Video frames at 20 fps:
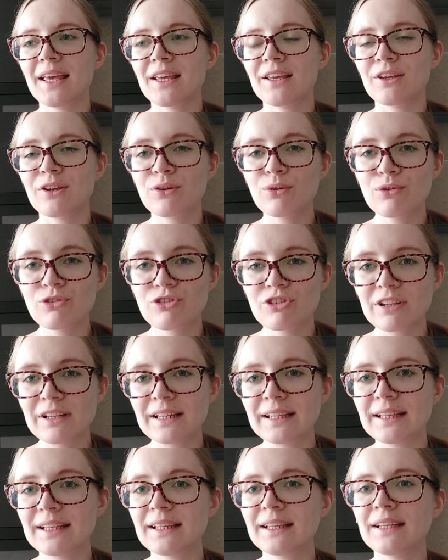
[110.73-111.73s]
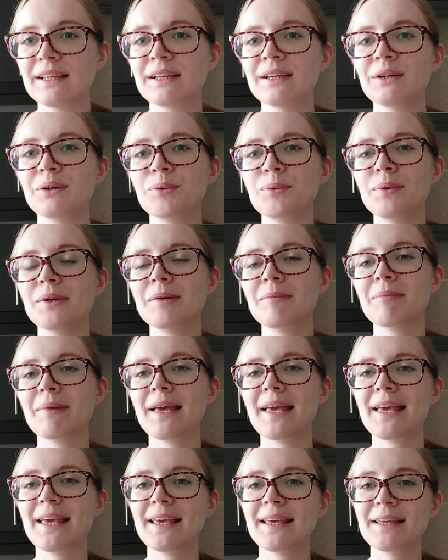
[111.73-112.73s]
Usually we
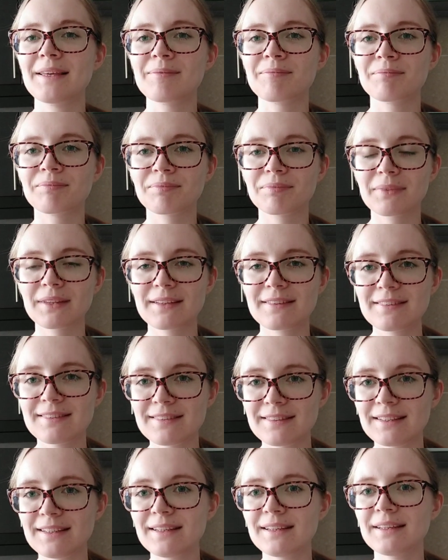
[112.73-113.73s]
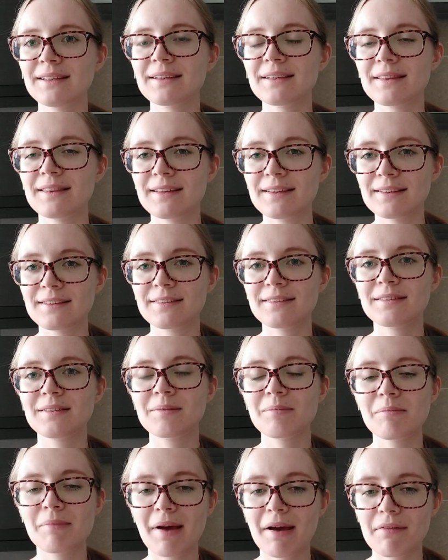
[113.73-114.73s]
may see this
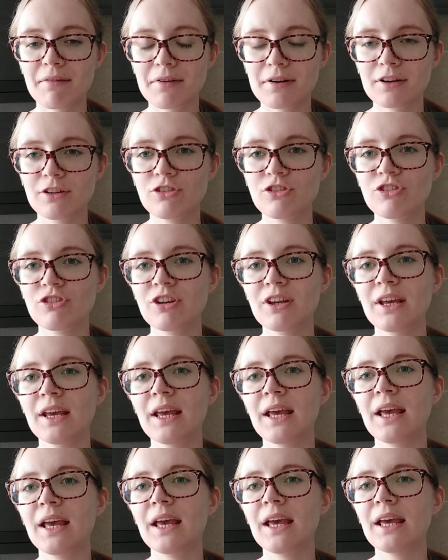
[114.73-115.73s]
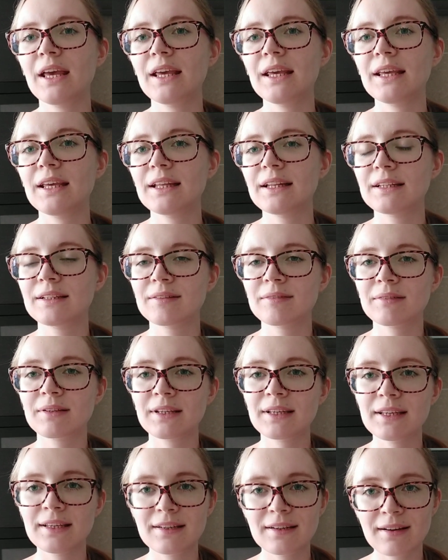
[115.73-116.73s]
beverage in
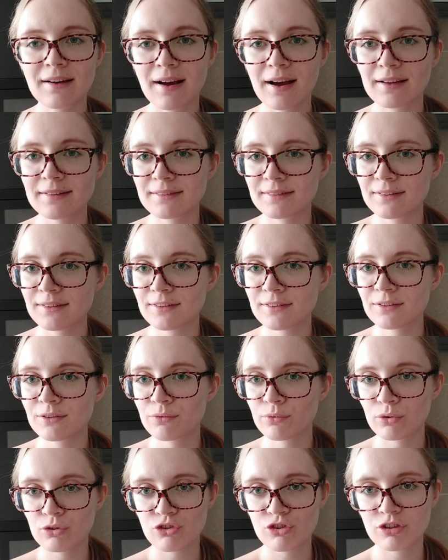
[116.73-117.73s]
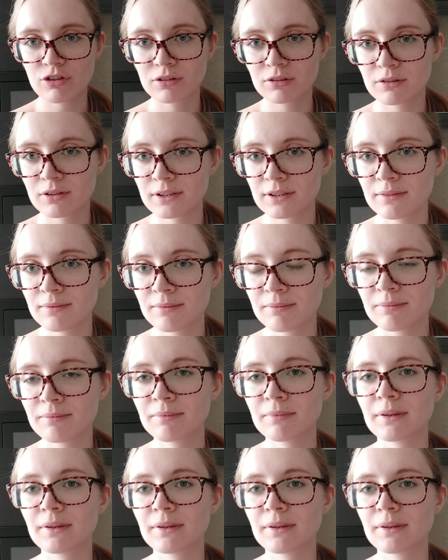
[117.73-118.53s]
kindergartens for children,